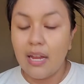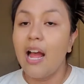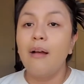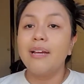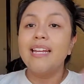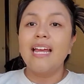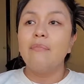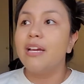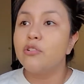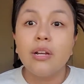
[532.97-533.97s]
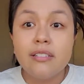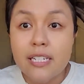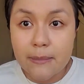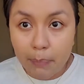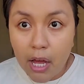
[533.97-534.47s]
I'm gonna get my trusty
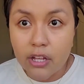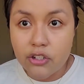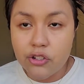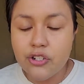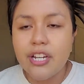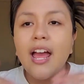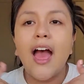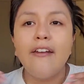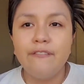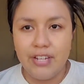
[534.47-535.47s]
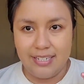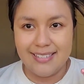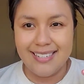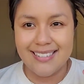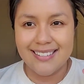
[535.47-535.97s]
sponge and fix
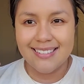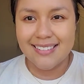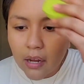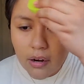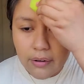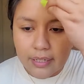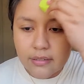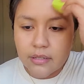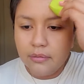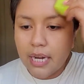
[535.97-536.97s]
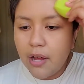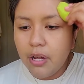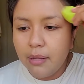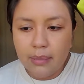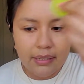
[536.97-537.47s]
this. All right, so now
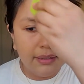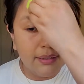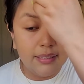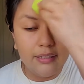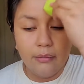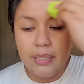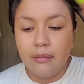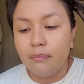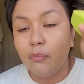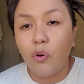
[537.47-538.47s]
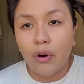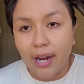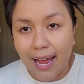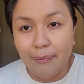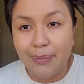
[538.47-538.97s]
I'm a little bit more
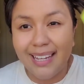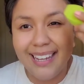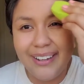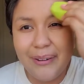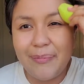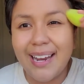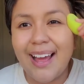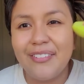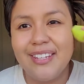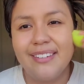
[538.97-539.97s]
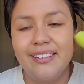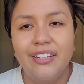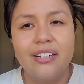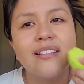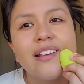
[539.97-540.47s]
happy about how this
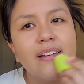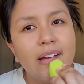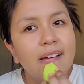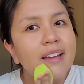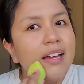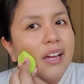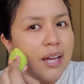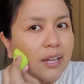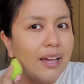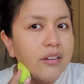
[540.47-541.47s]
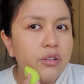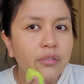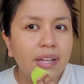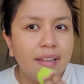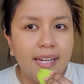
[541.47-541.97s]
looks. I do
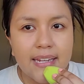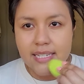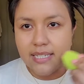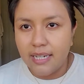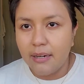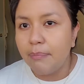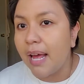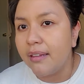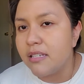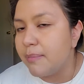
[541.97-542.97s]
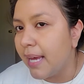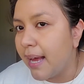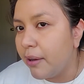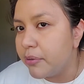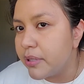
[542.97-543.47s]
feel like did balance me
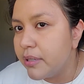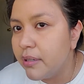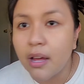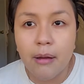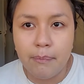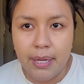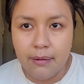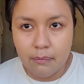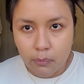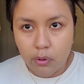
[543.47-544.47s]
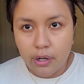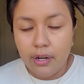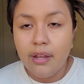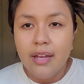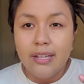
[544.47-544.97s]
out a bit
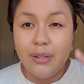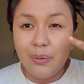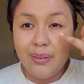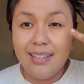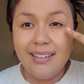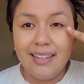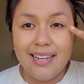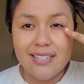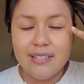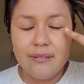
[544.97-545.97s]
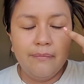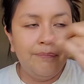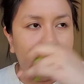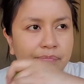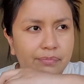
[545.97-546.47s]
more. You see less
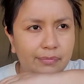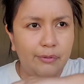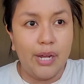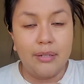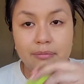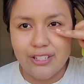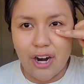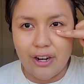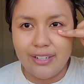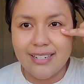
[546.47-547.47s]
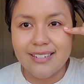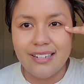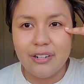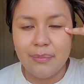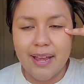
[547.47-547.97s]
wow, darkness
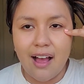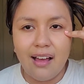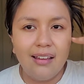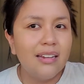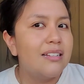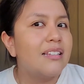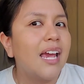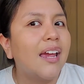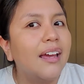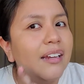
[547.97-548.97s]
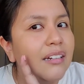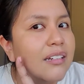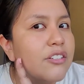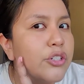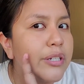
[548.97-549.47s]
under my eyes and
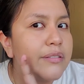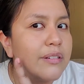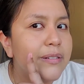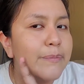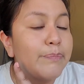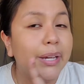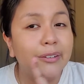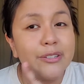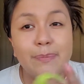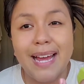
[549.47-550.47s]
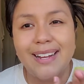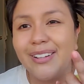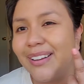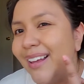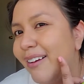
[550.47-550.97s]
just the spickle
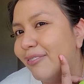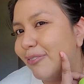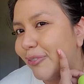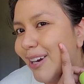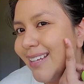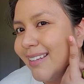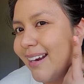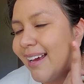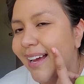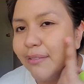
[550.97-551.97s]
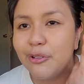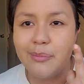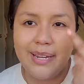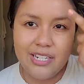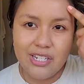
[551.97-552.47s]
spackle of red that I have through
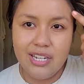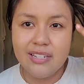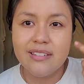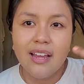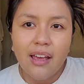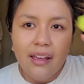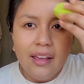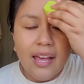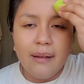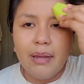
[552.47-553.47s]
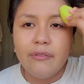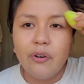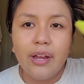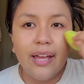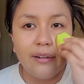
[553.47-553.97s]
my cheeks, and my
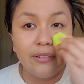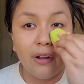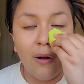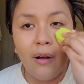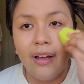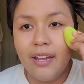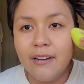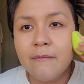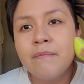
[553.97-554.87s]
forehead is gone.